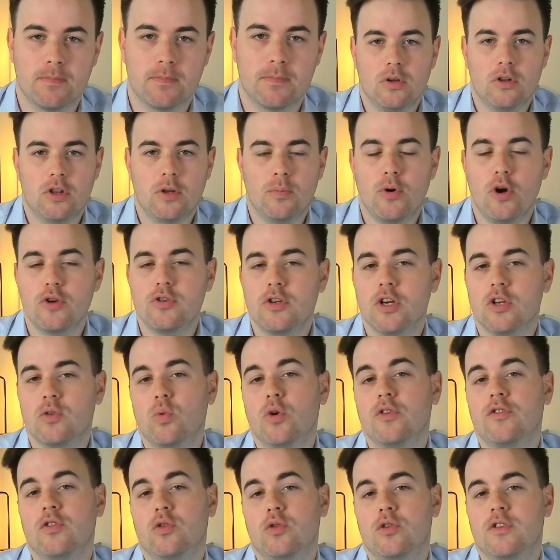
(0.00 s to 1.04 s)
The project was
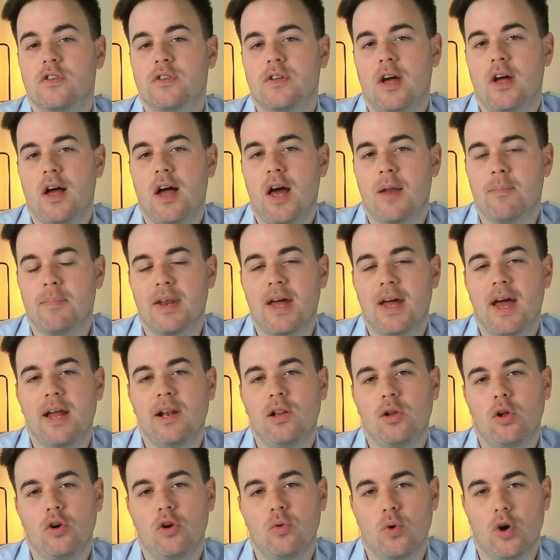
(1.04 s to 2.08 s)
a good start, but it had a
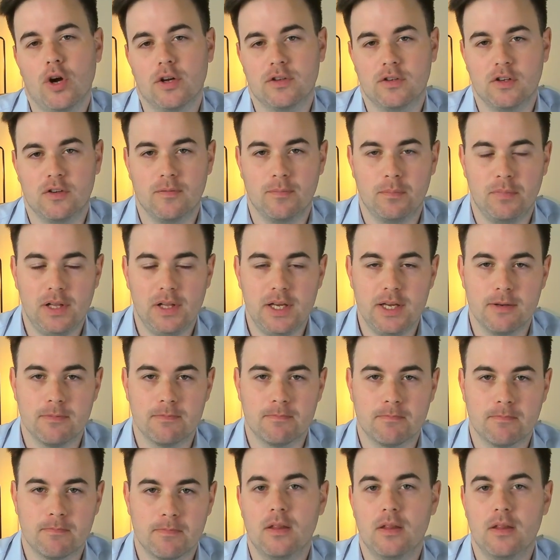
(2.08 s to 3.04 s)
lot of work to complete.